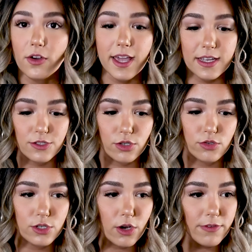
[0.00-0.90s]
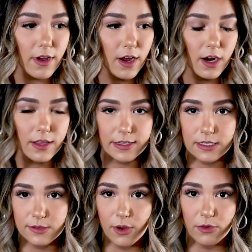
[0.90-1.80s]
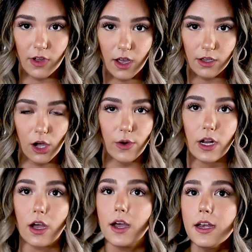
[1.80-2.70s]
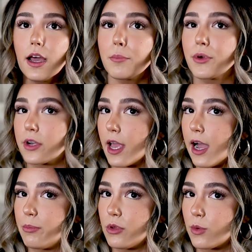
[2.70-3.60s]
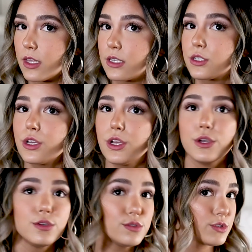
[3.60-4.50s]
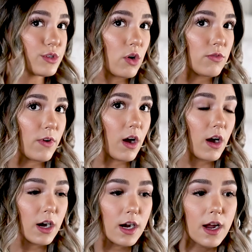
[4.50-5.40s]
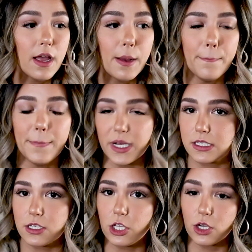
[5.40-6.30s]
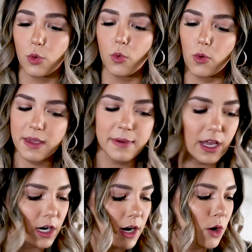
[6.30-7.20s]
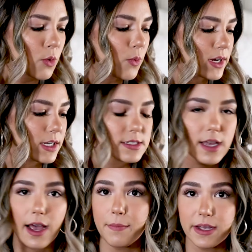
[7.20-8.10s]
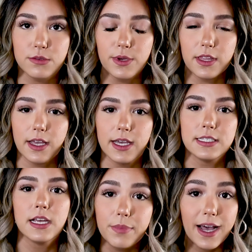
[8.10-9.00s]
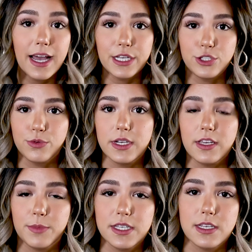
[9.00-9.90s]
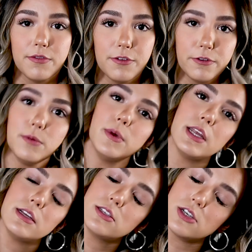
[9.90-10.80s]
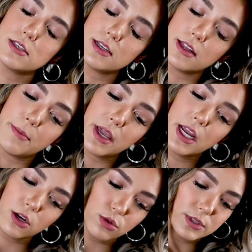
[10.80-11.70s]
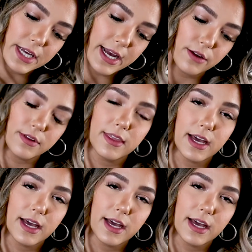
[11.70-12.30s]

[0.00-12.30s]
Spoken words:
Okay, so far this is what we've got going on. I'm pretty happy with it so far, but it's gonna look way better once I mess with it. But I do want to give myself a few minutes just to let my hair cool down.